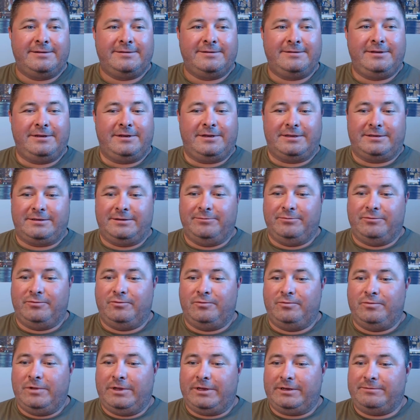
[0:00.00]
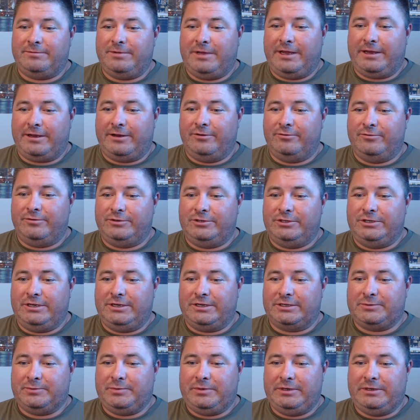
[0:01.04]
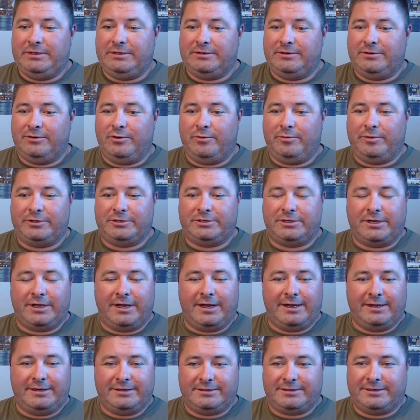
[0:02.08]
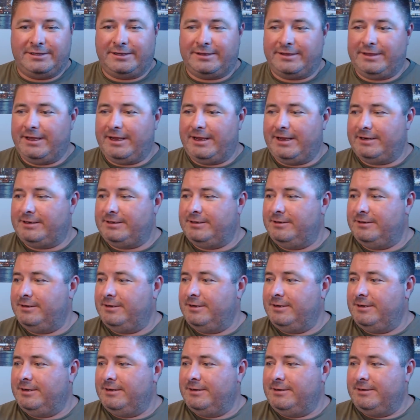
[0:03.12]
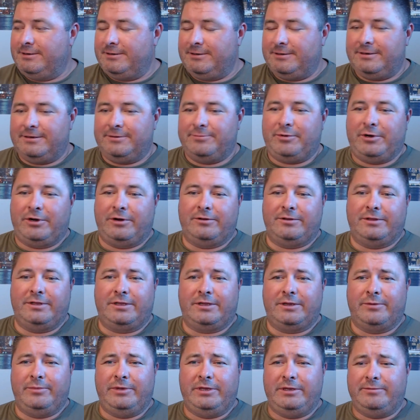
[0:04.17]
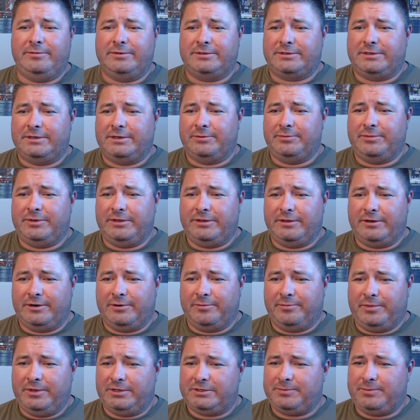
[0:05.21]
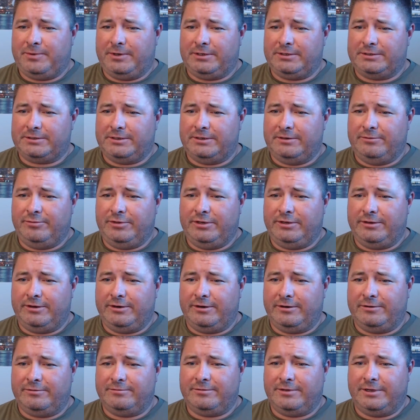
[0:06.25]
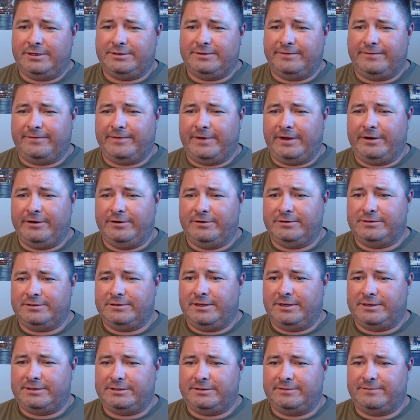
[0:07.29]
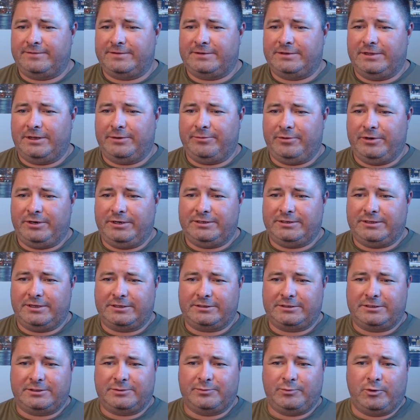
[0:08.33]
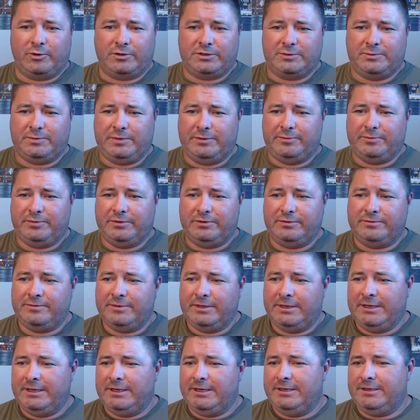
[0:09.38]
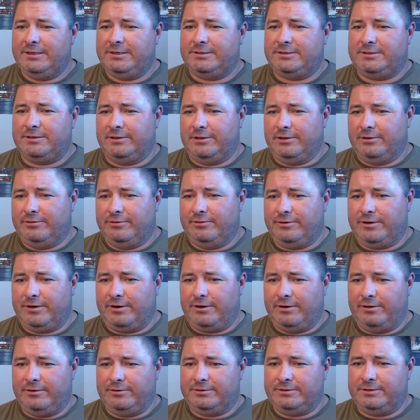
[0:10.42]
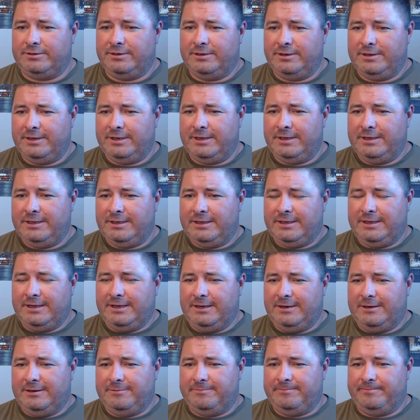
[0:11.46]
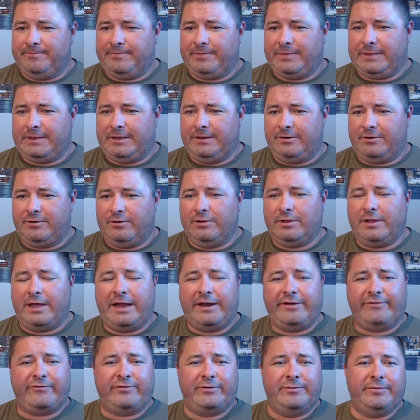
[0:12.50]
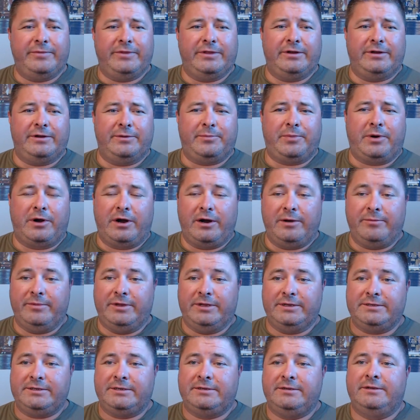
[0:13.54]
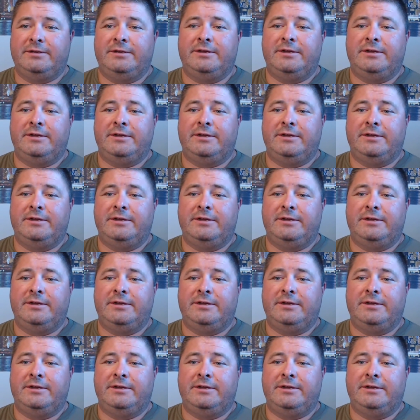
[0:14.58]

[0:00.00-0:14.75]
You get to like hang out with GSP and a whole bunch of guys like that. Apparently Khabib is going to be there. Bisping's going to be there. Lots of fighters, lots of celebrities, lots of sports people. Stallone, Arnold. Going to go live from the apartment